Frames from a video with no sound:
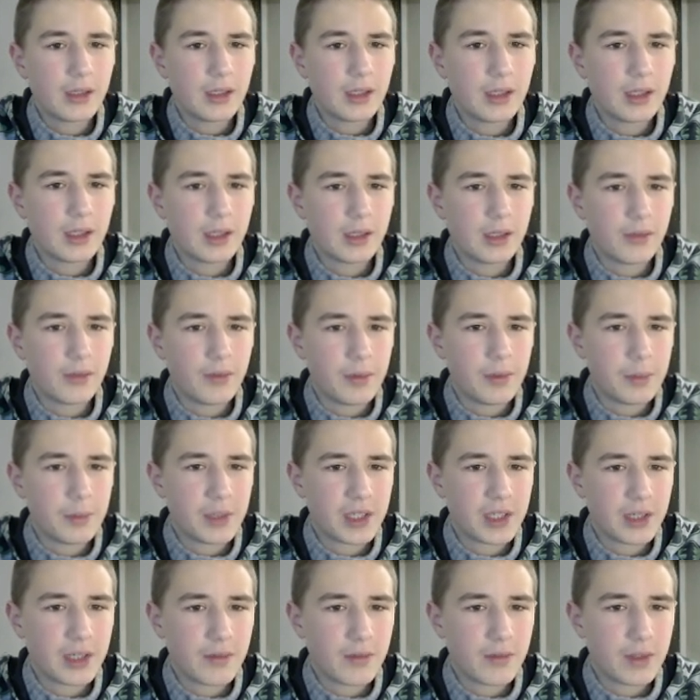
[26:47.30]
And queen
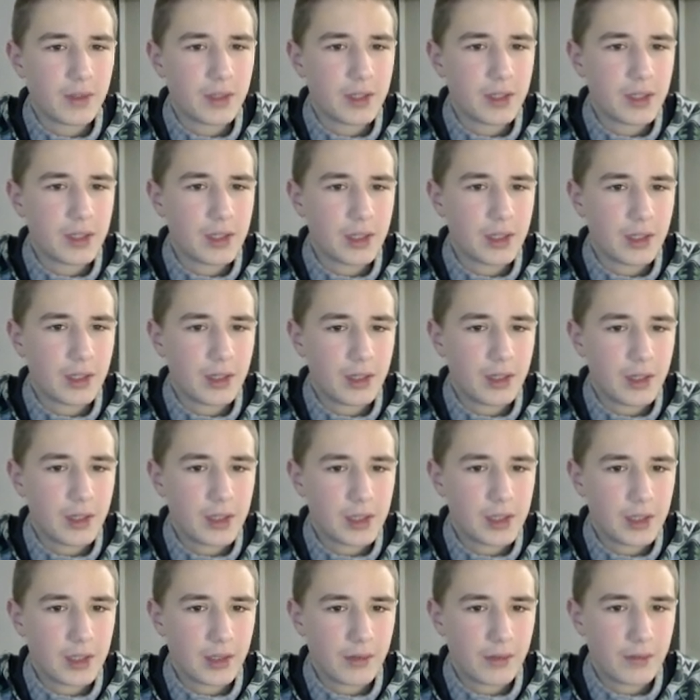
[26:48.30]
b7 this and
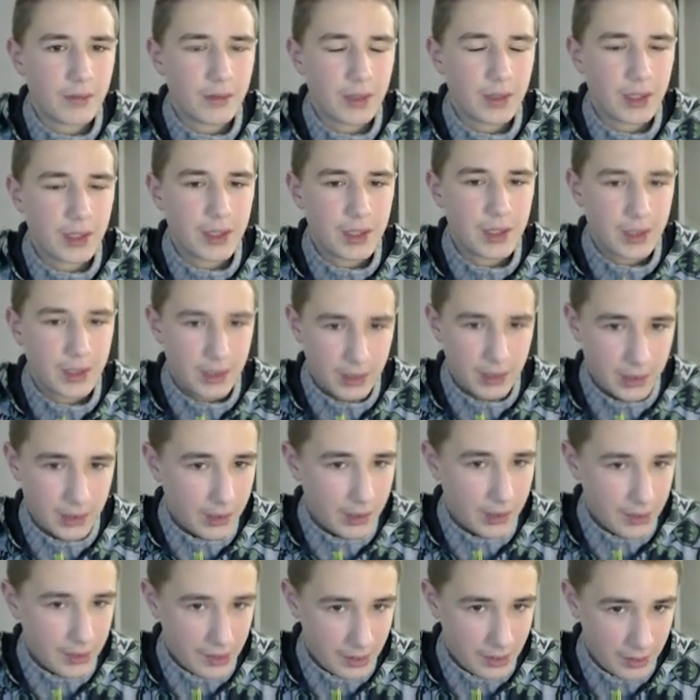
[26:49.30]
this I've made
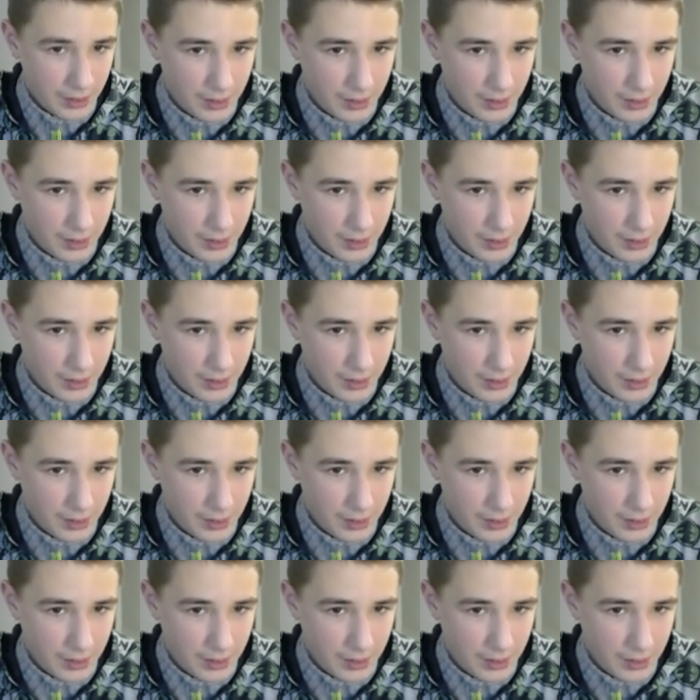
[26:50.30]
6.